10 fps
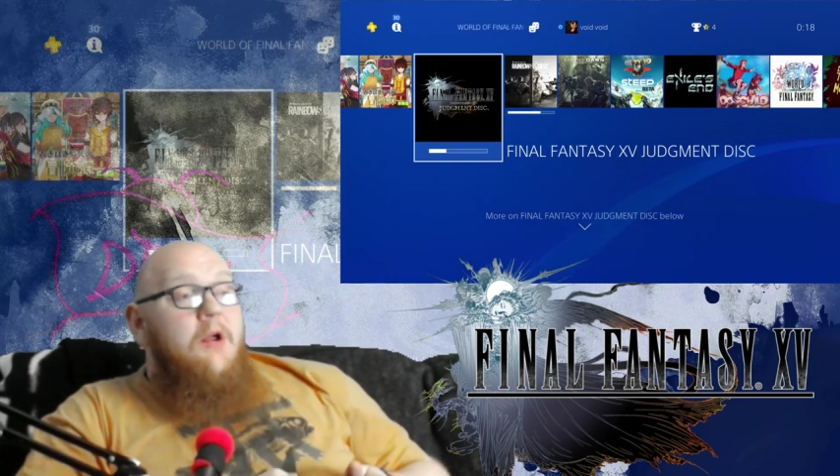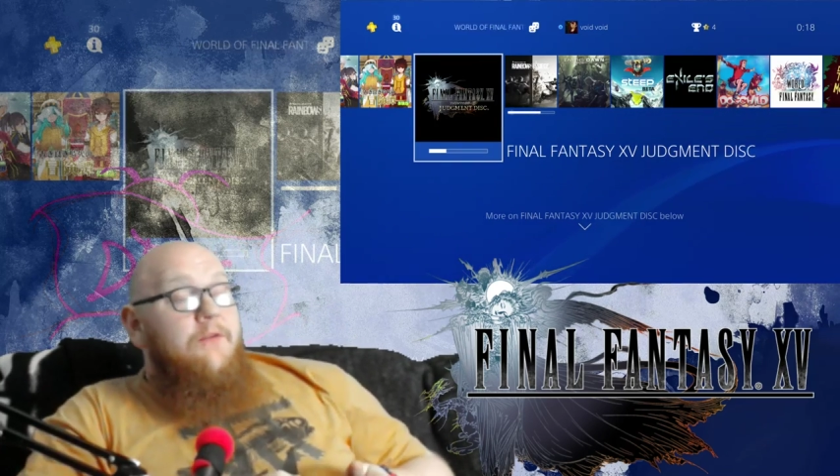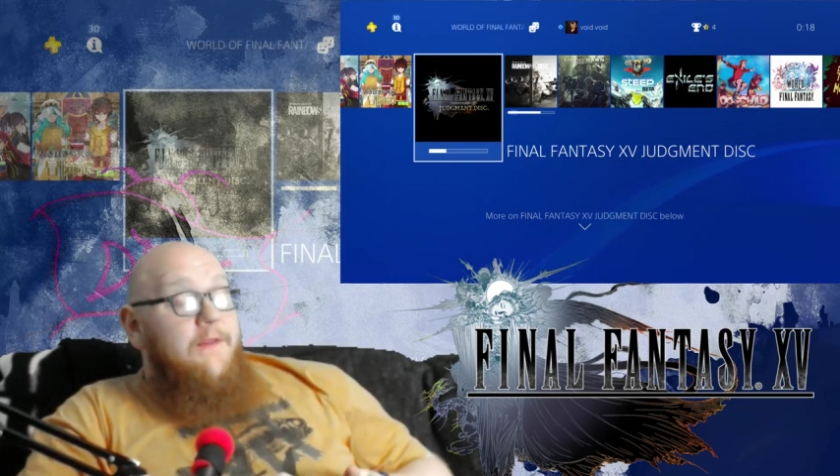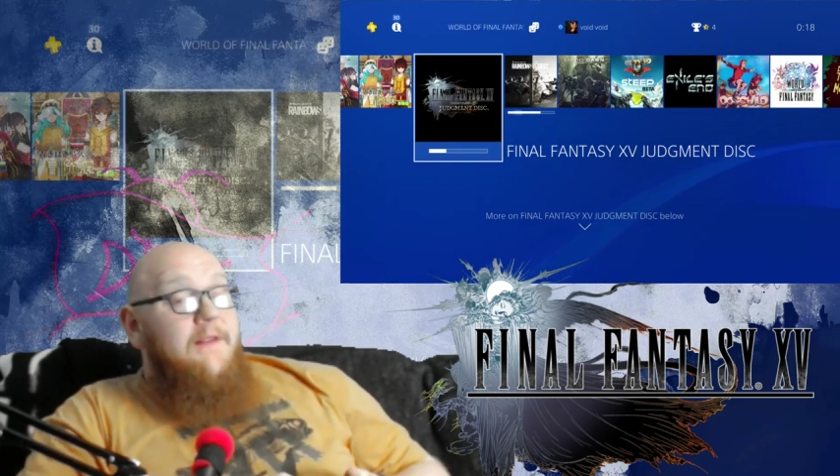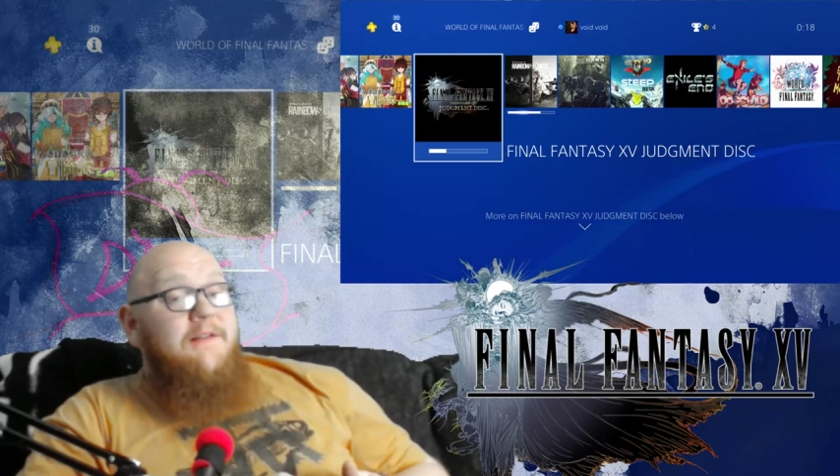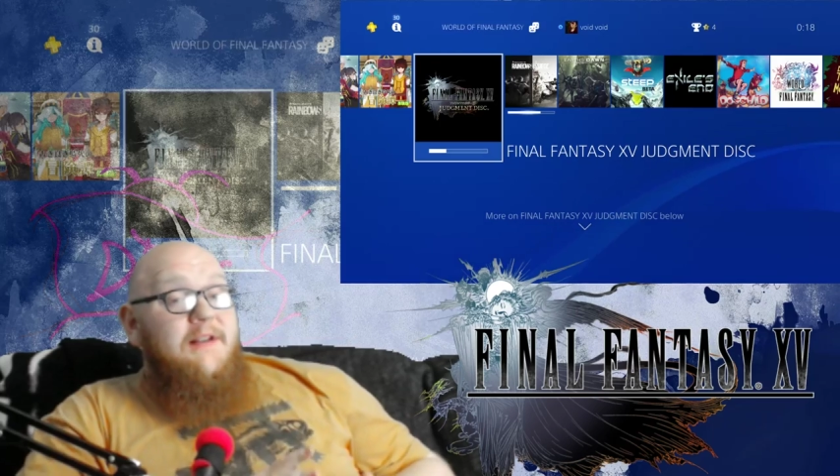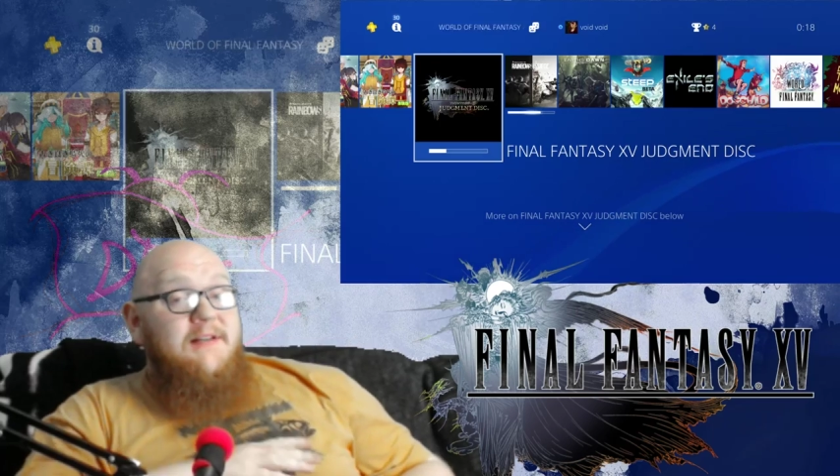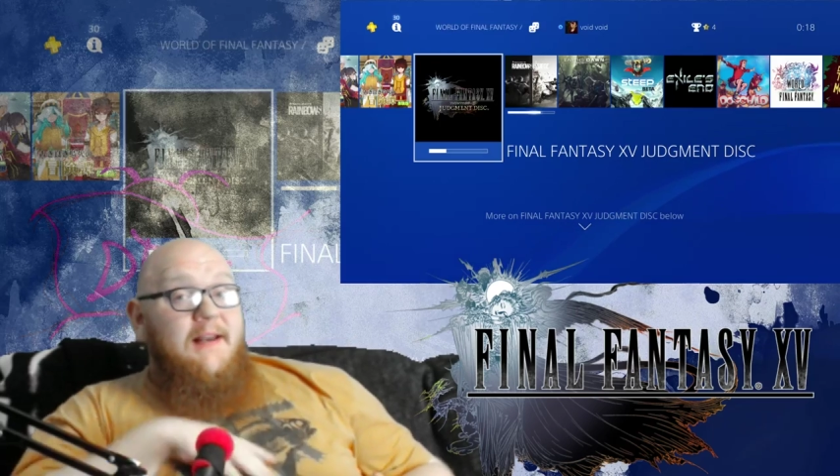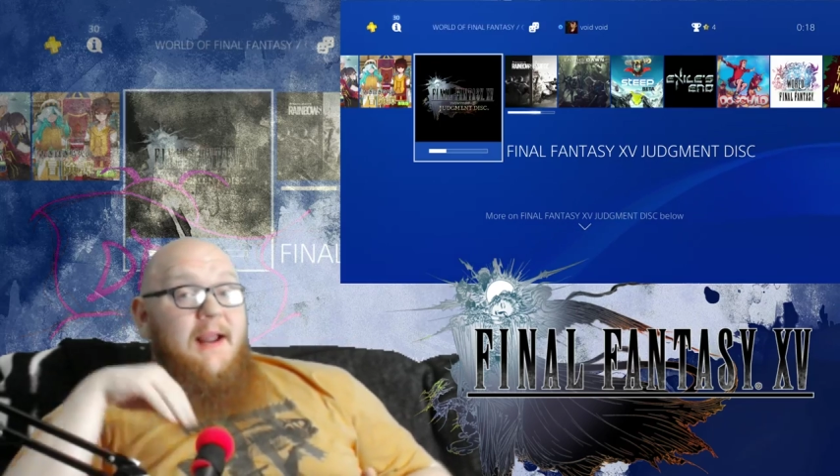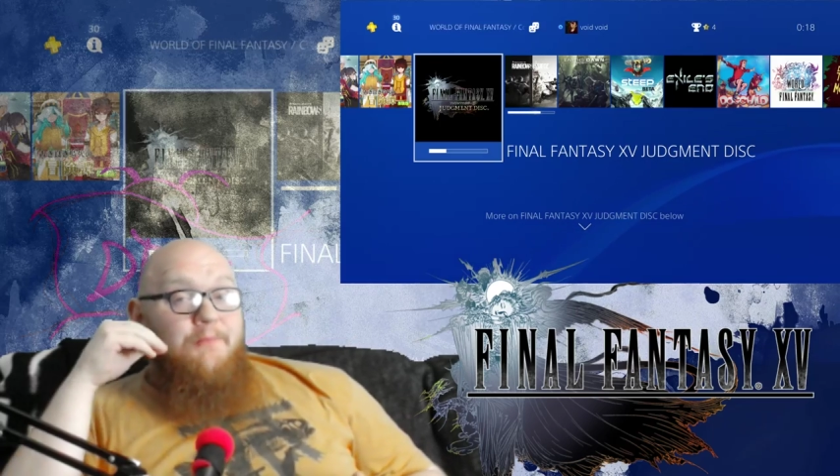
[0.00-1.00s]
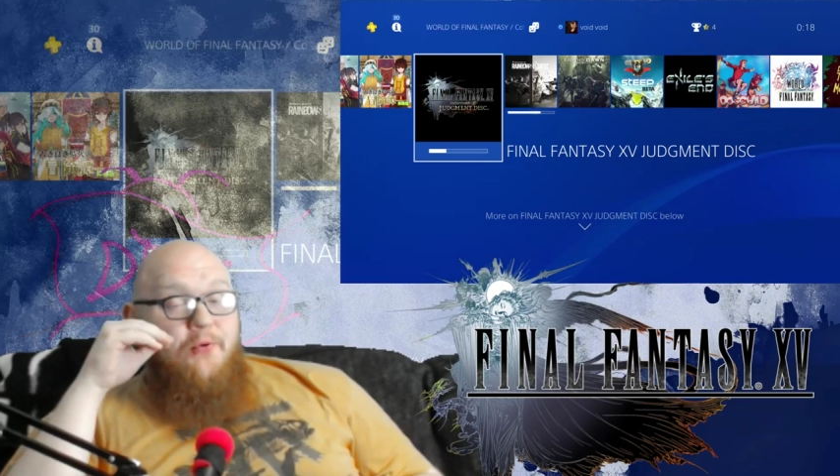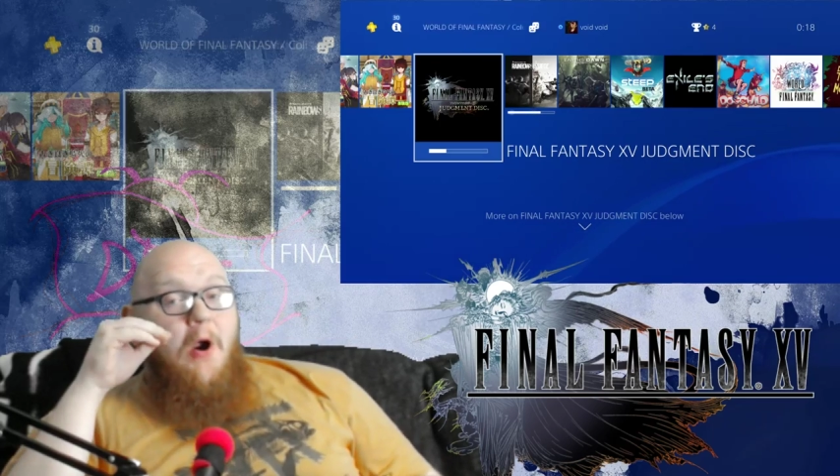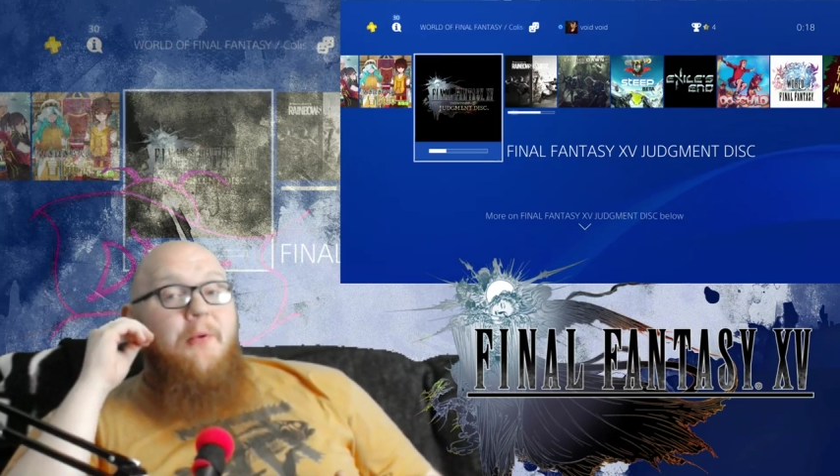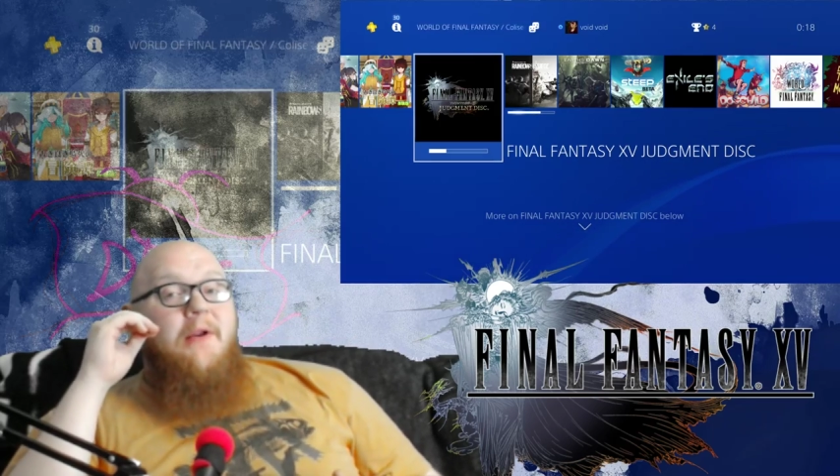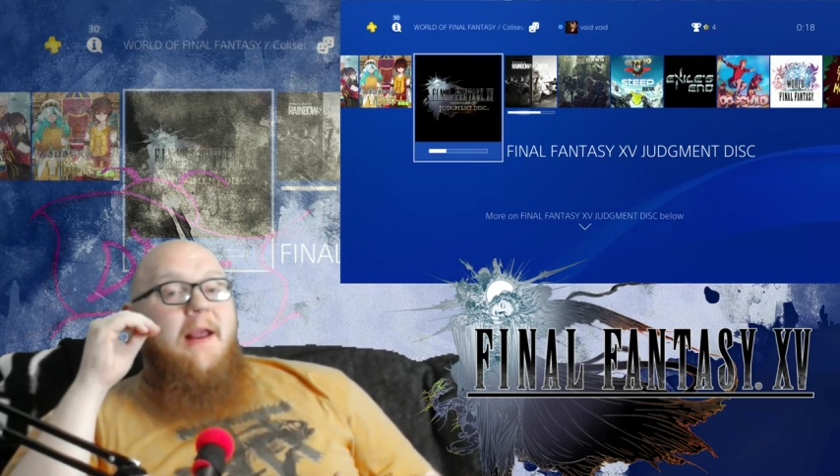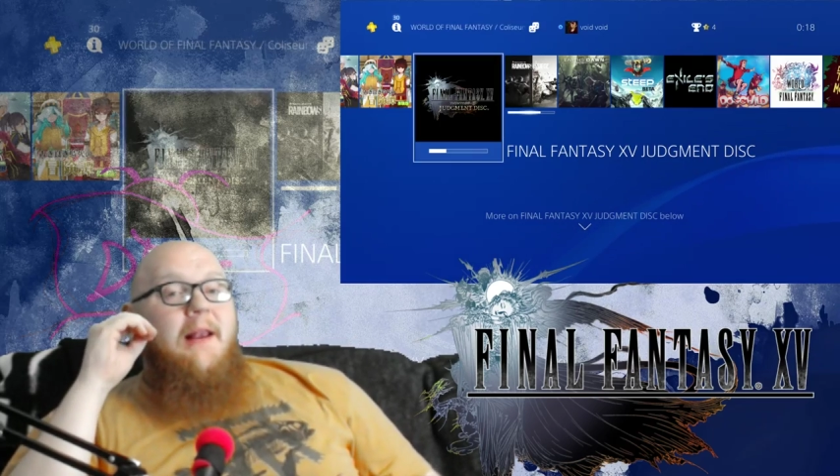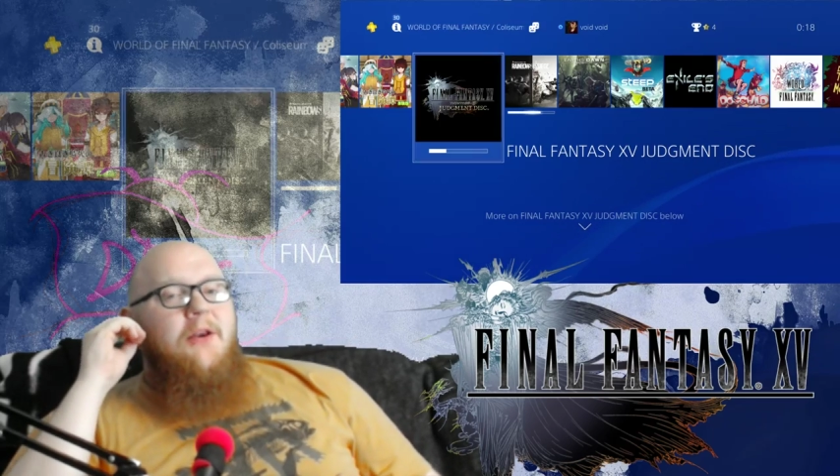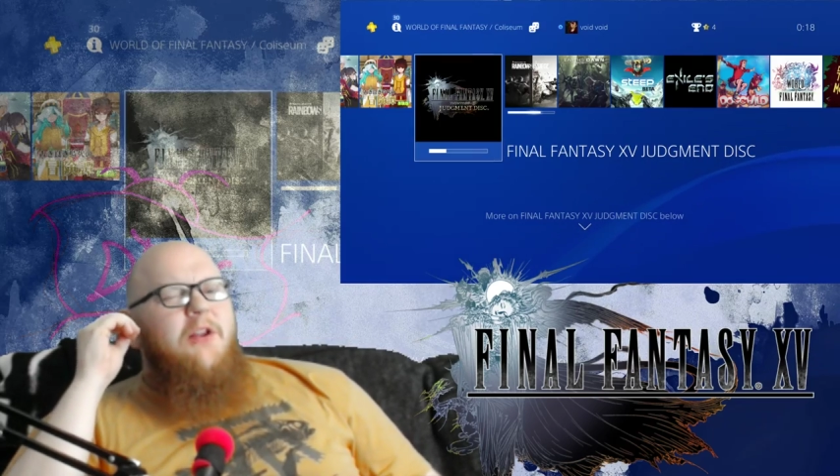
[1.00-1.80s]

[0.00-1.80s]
so this is actually like a proper kind of like, not